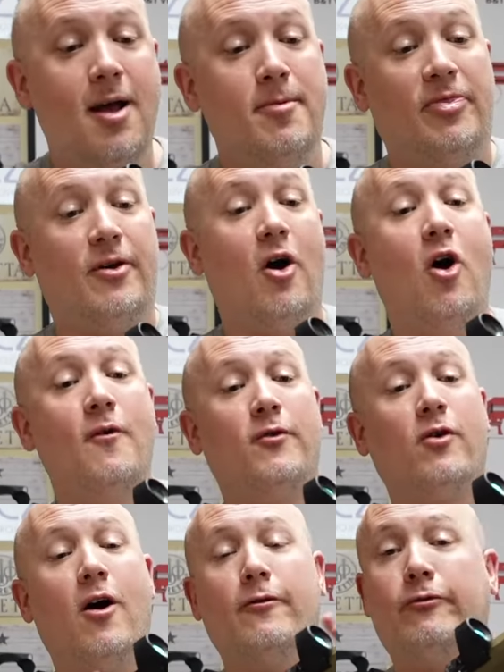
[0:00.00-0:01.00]
But the
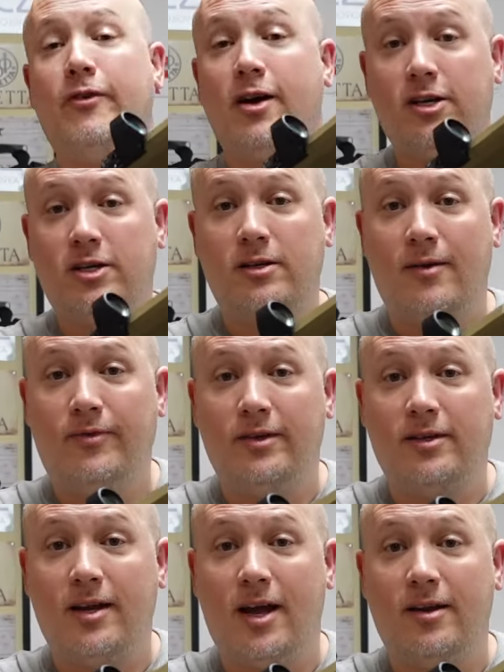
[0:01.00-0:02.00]
overall function of
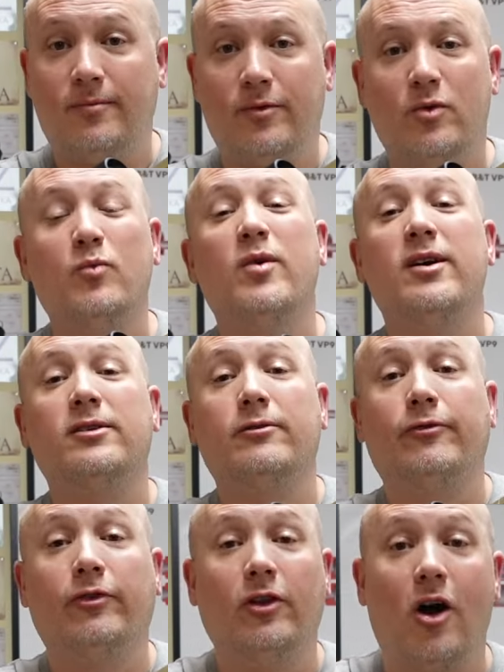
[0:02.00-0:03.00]
this gun was
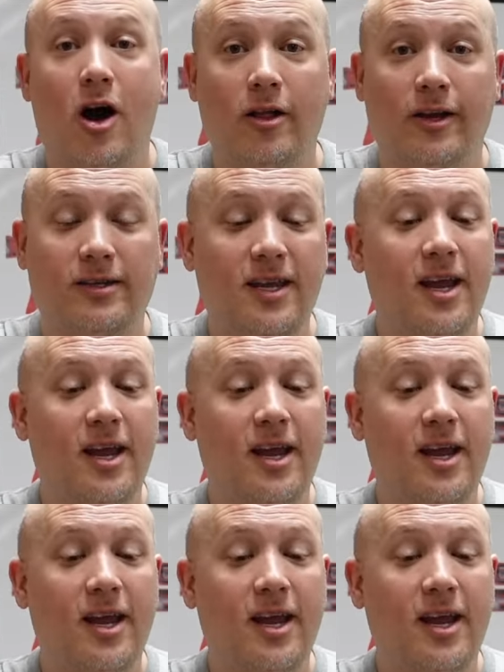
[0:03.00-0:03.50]
flawless.